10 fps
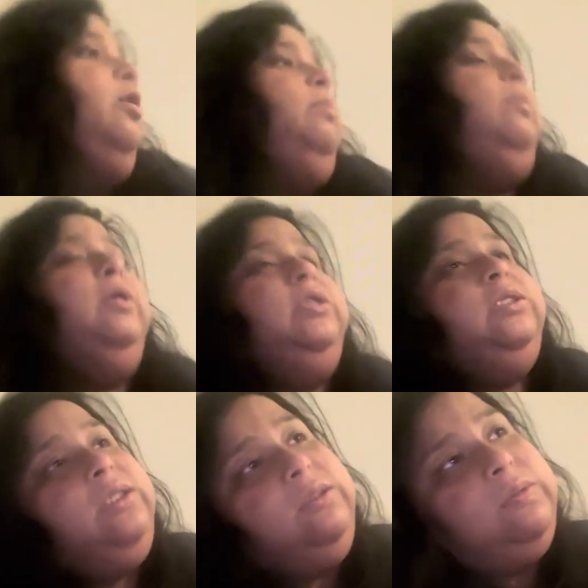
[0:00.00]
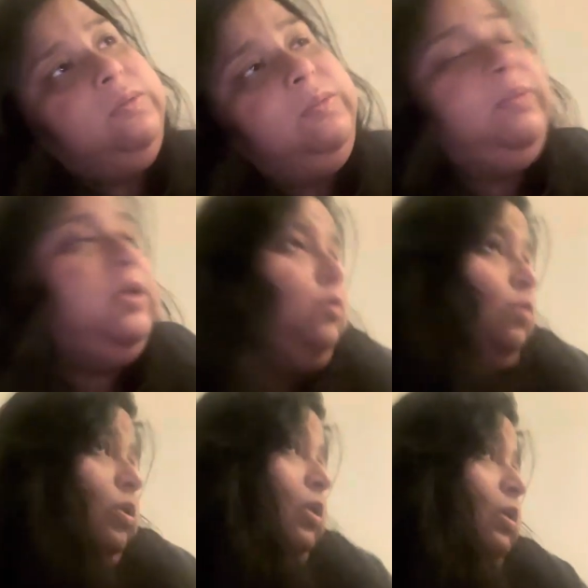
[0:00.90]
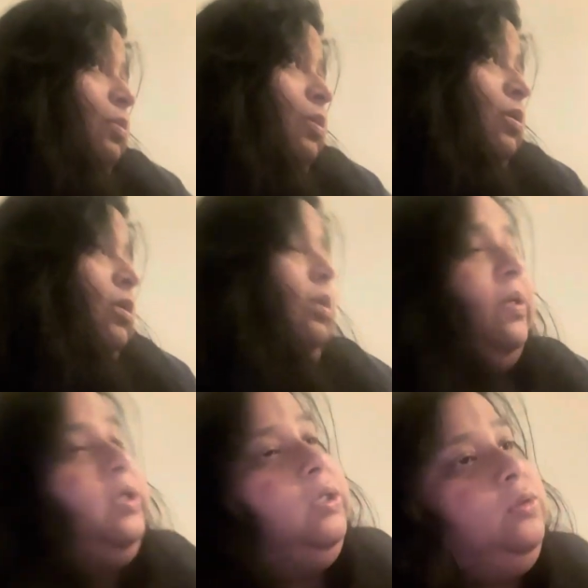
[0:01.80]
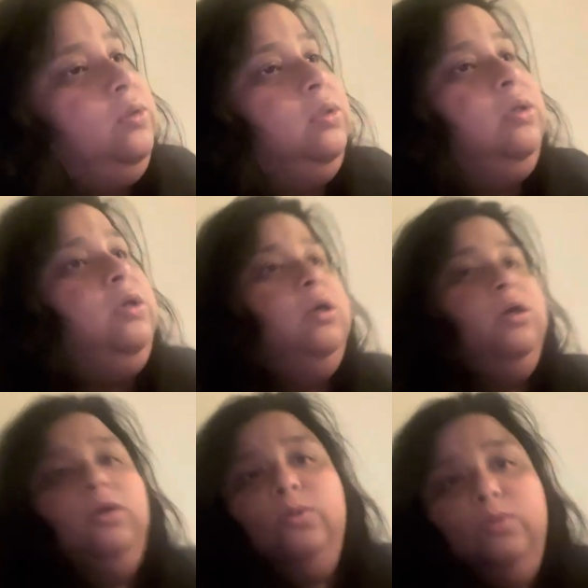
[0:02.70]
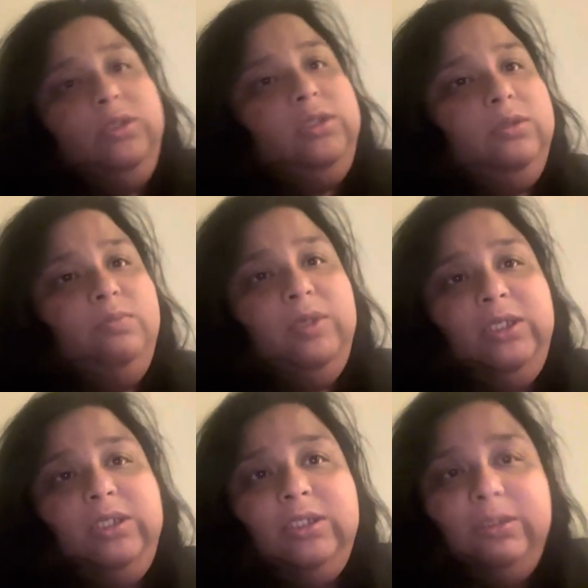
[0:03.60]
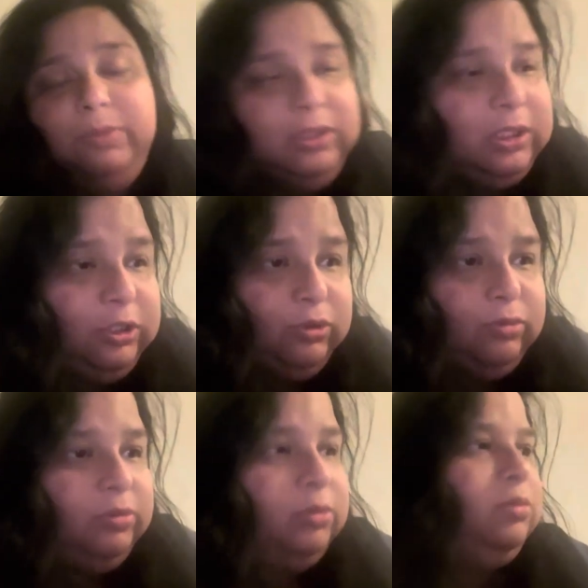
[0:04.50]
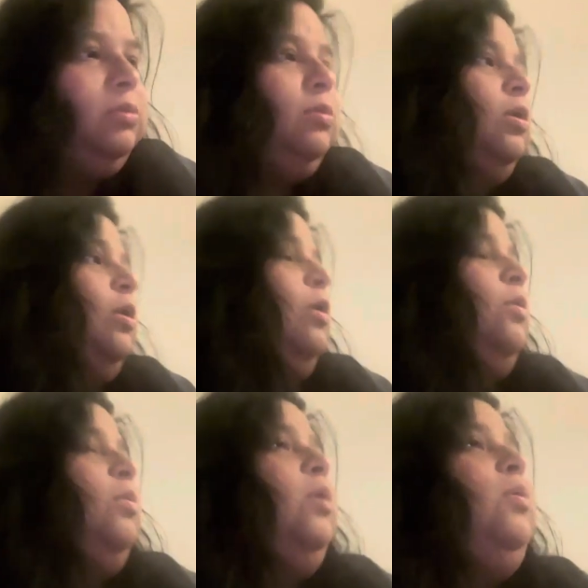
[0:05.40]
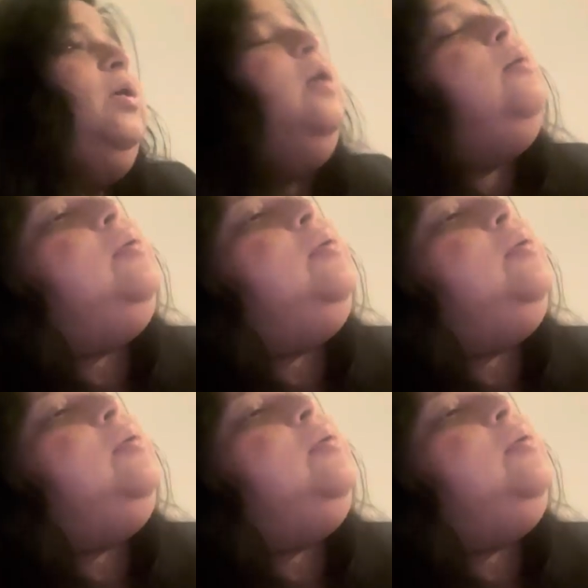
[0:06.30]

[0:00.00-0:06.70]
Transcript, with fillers: maybe I sleep, maybe I don't sleep, depending on what's my sleeping schedule when I wake up.